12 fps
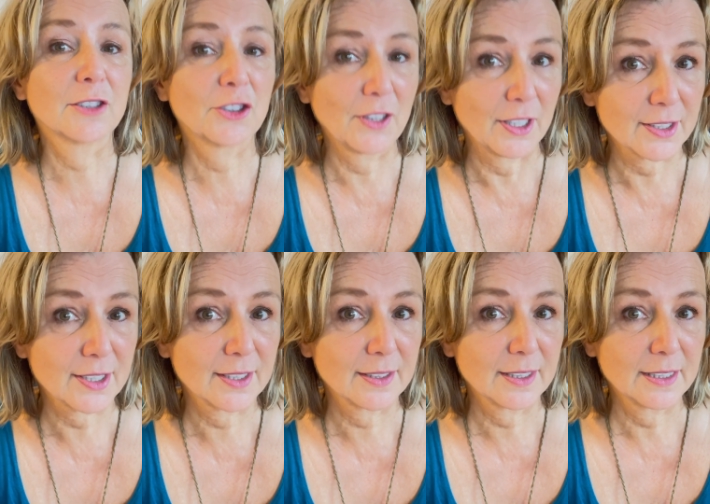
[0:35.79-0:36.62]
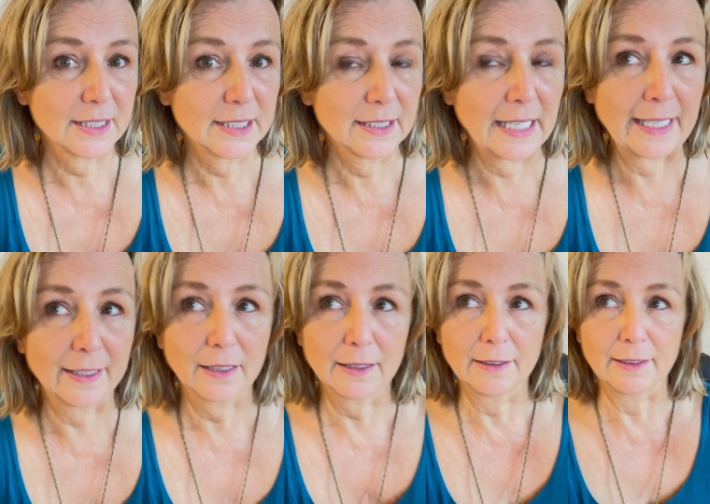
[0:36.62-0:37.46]
Trust
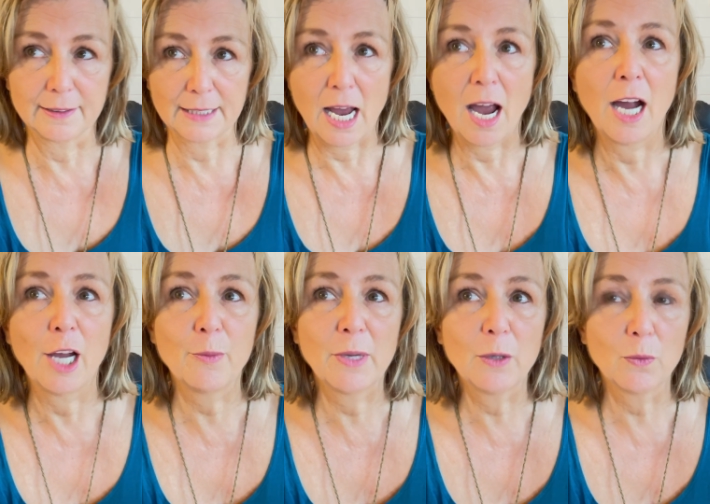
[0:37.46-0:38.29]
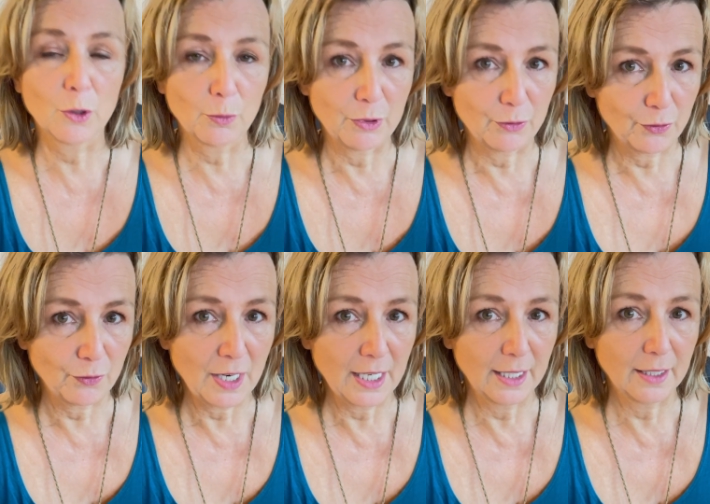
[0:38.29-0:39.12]
that the timing will be
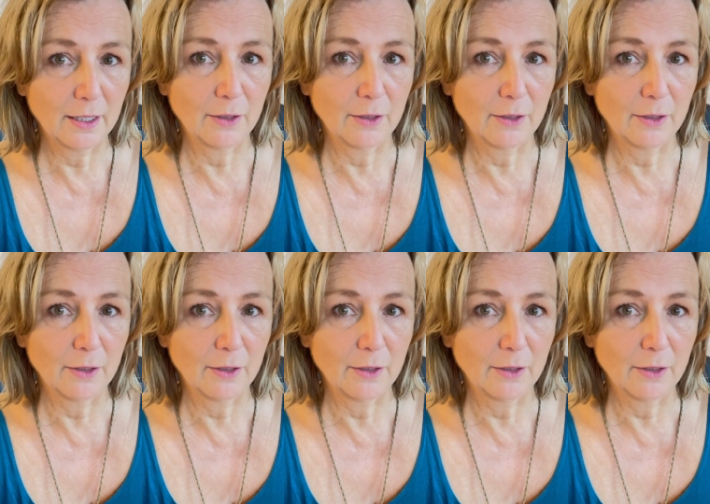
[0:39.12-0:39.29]
fine.